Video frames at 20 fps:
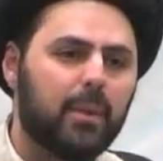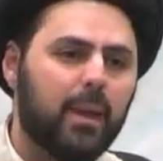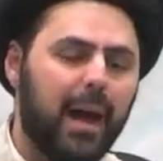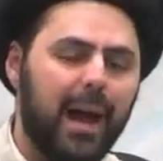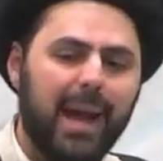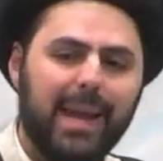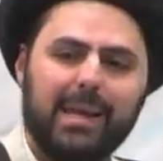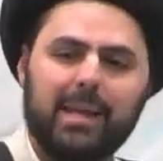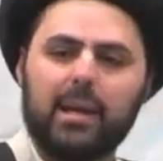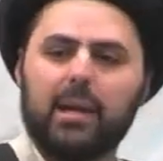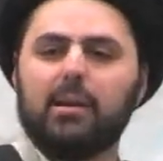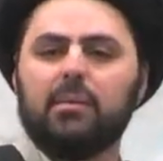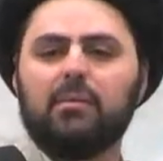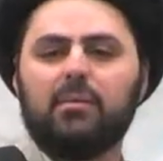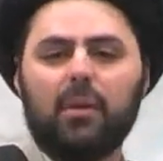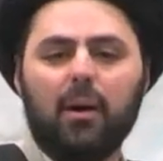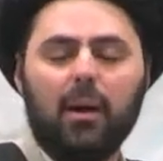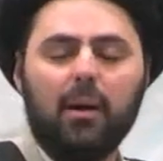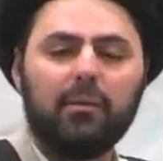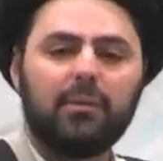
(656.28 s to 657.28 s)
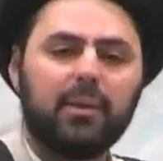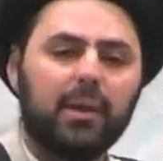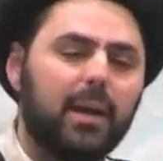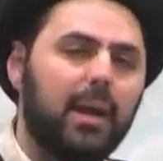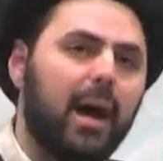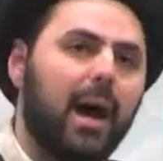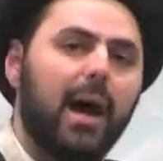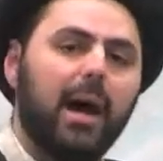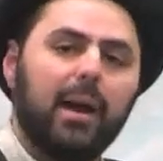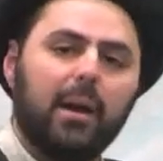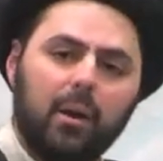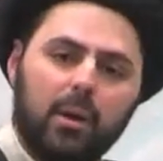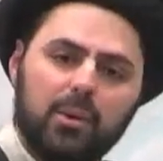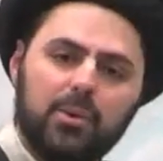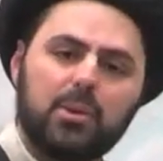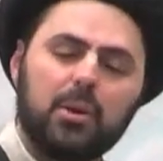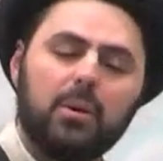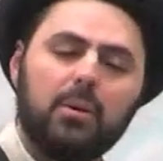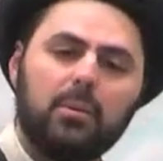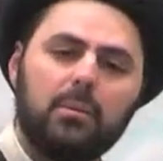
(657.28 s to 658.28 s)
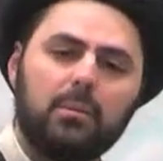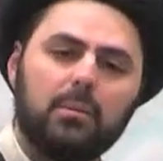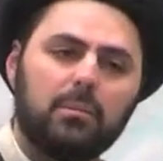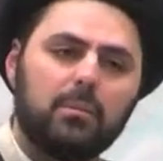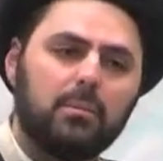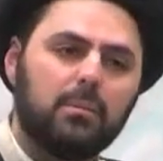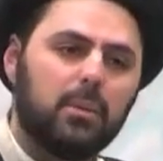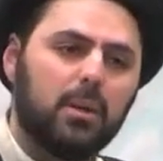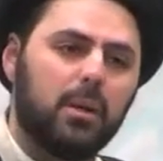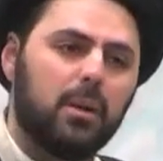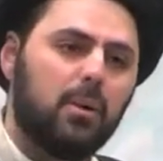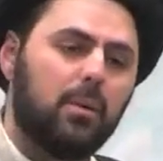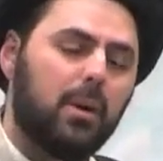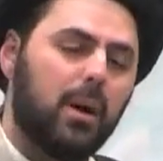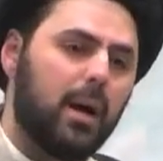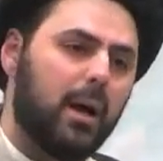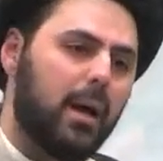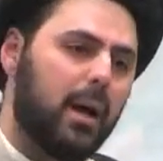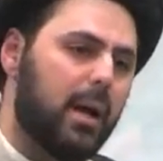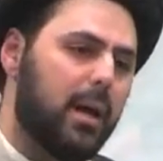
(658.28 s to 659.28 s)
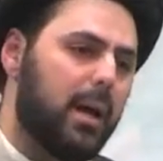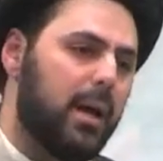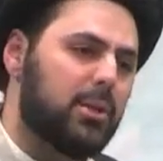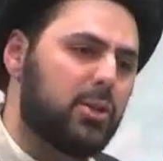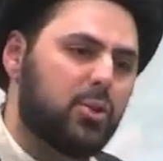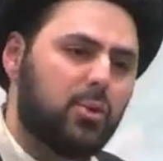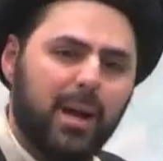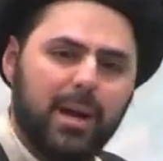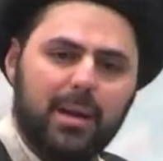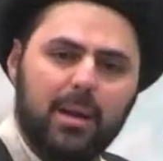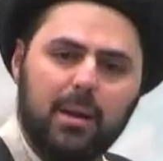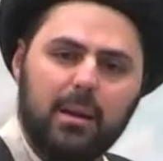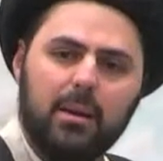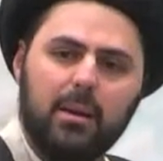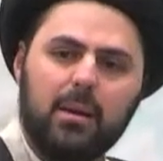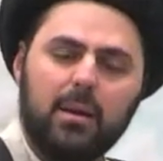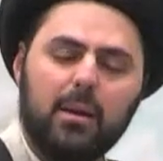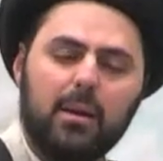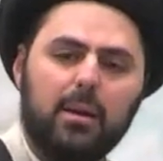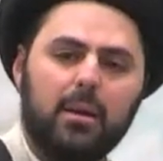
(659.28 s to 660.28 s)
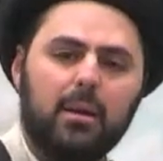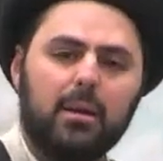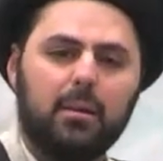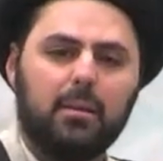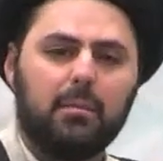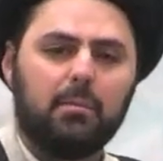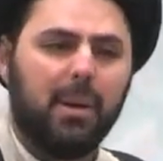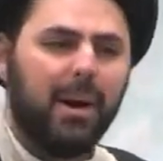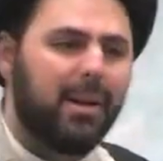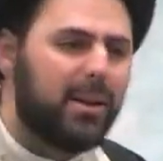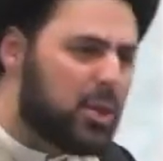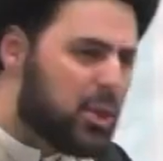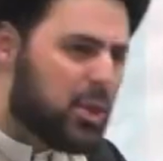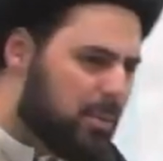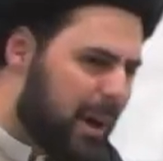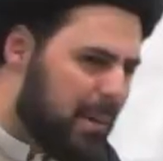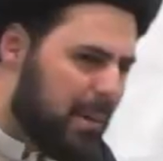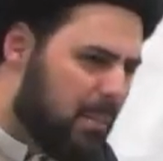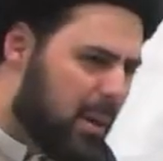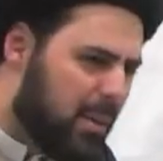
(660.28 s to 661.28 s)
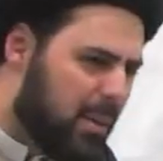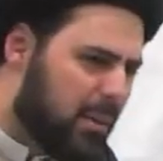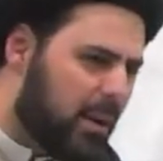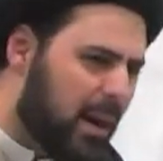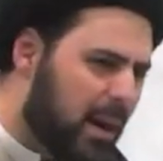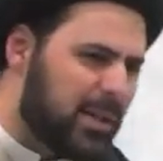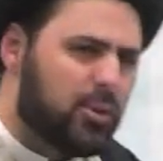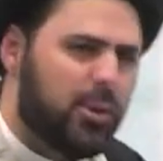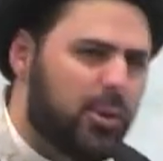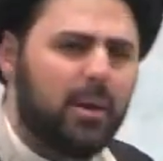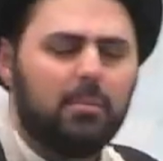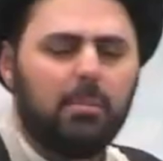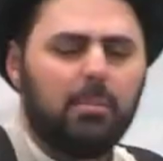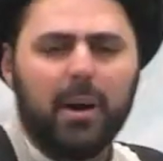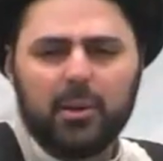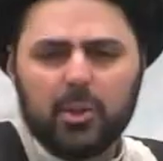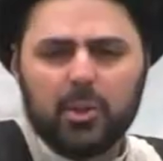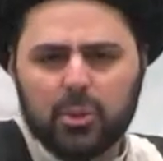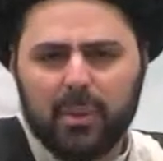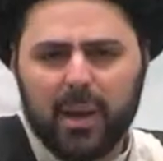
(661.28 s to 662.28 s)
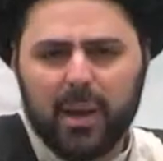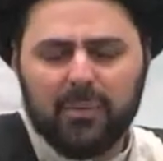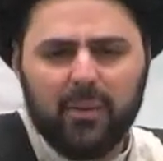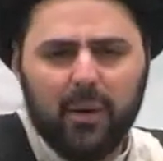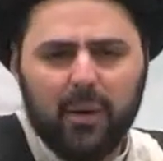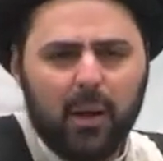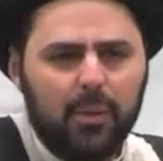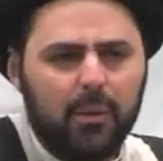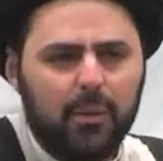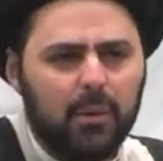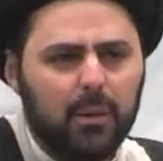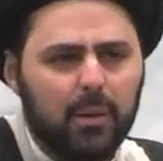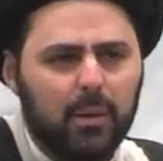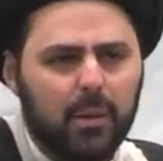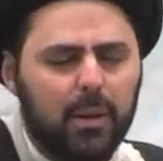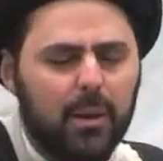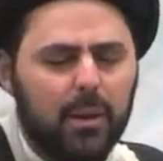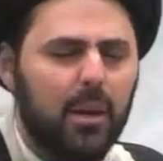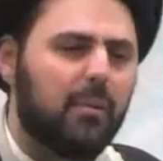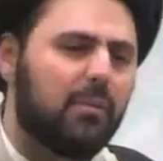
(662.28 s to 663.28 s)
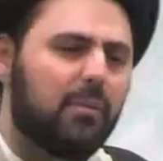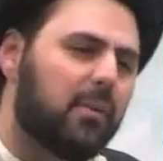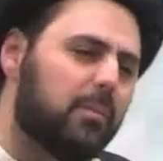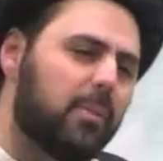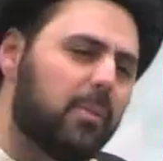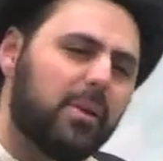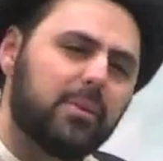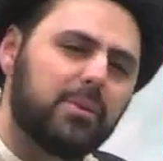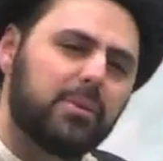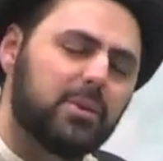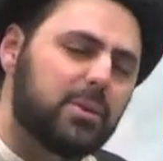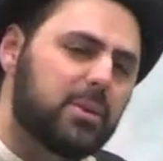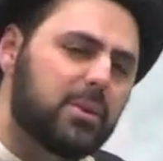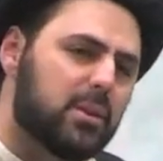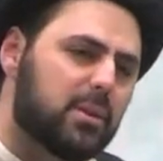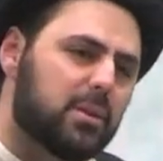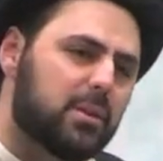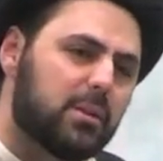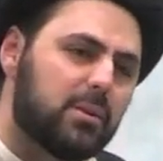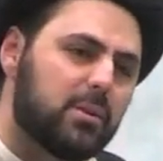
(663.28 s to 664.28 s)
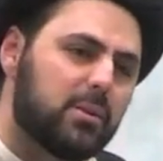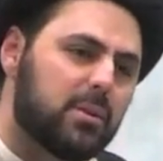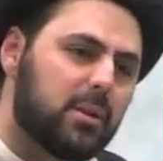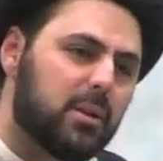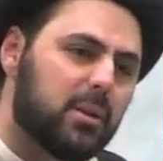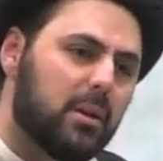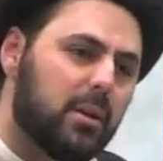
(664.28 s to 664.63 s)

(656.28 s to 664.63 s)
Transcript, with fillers: I get involved and I also, I try to punish my mother. I try to punish my father. Never, brothers and sisters.